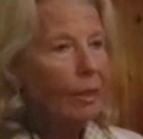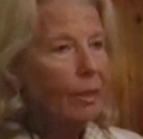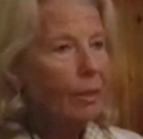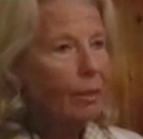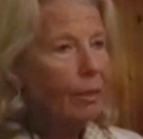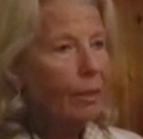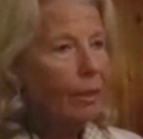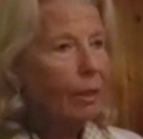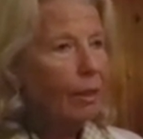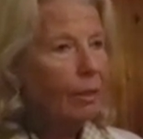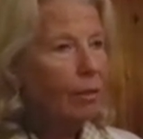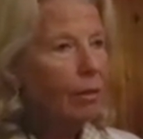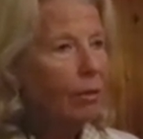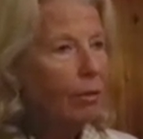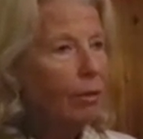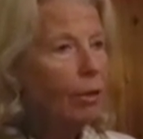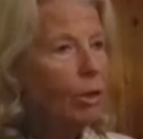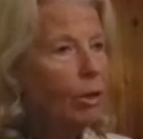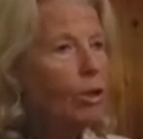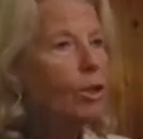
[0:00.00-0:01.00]
It's a
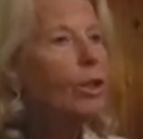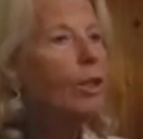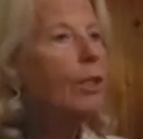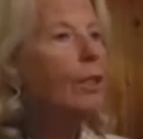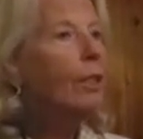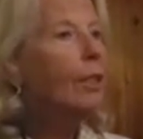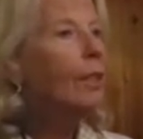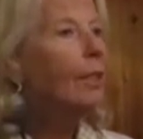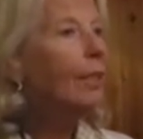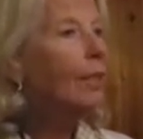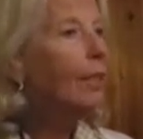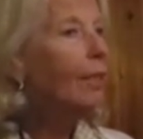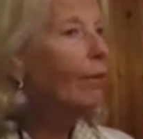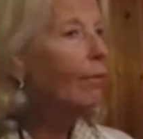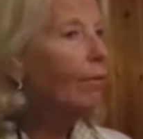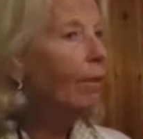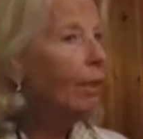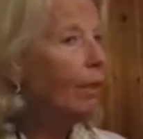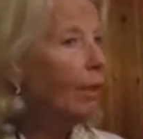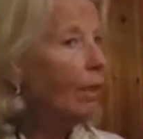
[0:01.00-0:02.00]
teaching
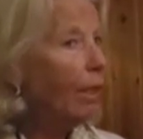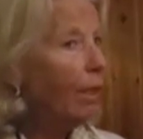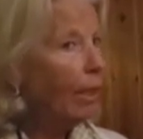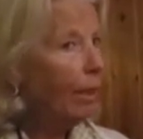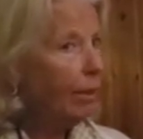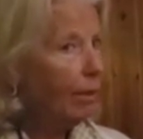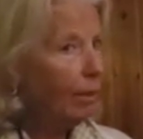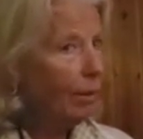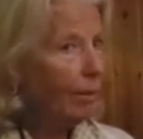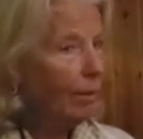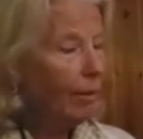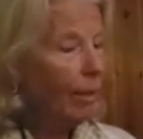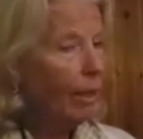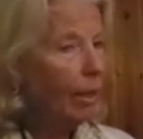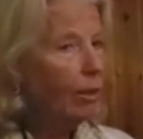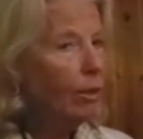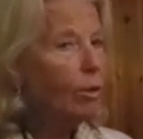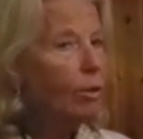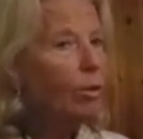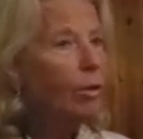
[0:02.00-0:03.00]
given last
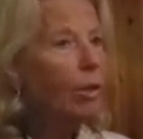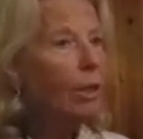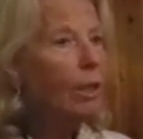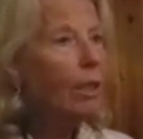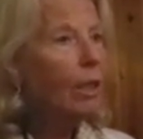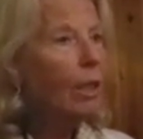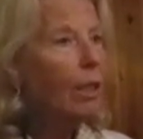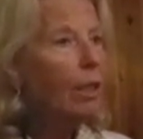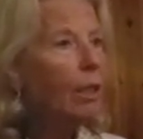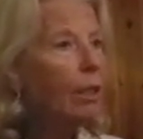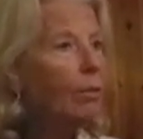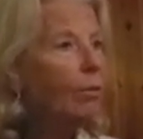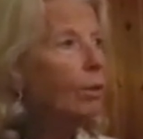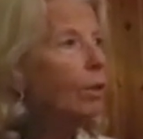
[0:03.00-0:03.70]
century,